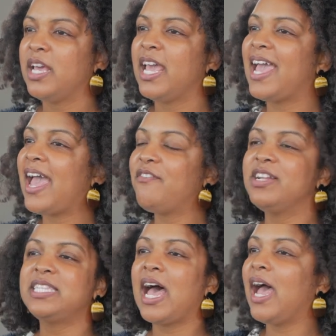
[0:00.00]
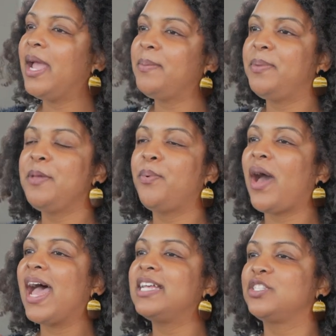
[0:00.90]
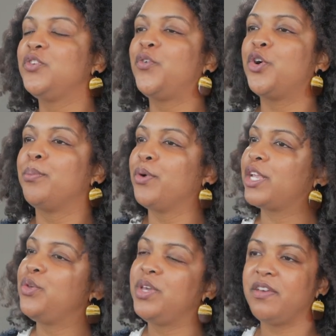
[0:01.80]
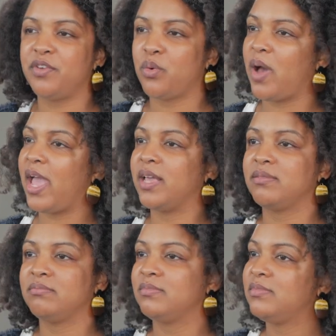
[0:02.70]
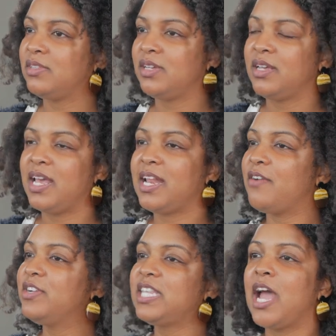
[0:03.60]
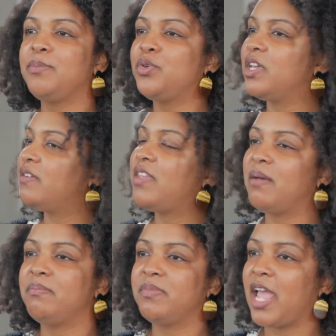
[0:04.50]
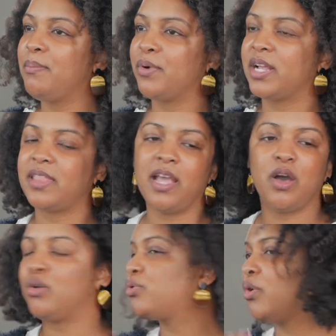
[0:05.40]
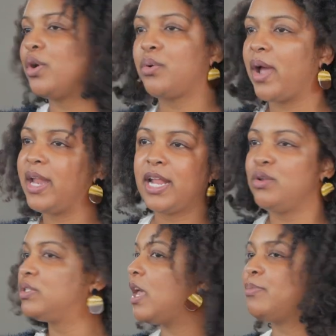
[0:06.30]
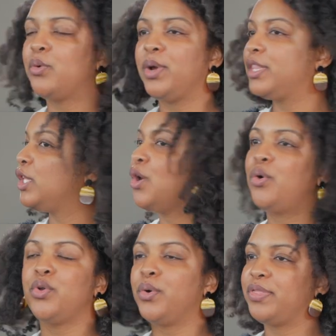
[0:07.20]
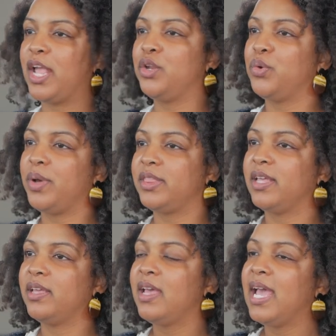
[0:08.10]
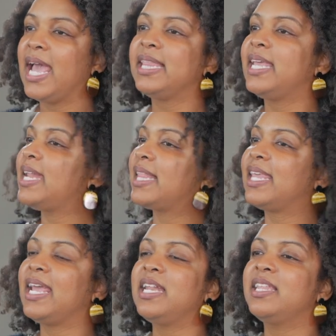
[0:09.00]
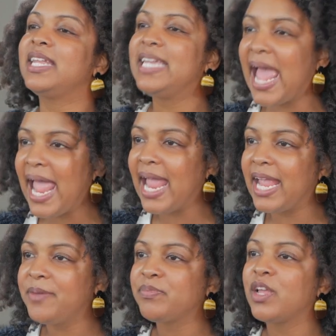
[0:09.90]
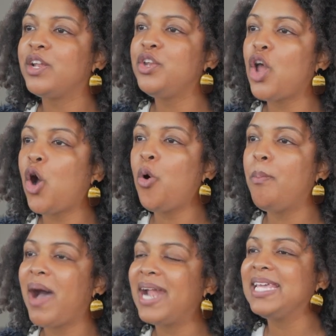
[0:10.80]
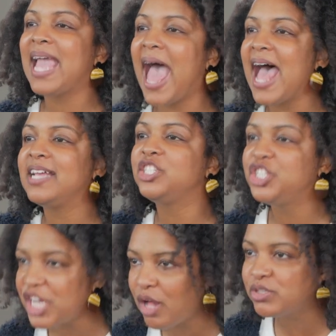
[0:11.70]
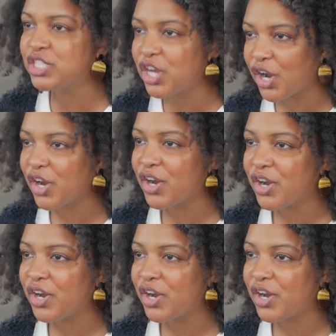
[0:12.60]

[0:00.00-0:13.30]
and every time people ask you for a brick, you give it away. And every time you give them they brick, they go throw it away, they do something with it, you don't know what they do with it. And then at the end of the day, nobody has shelter.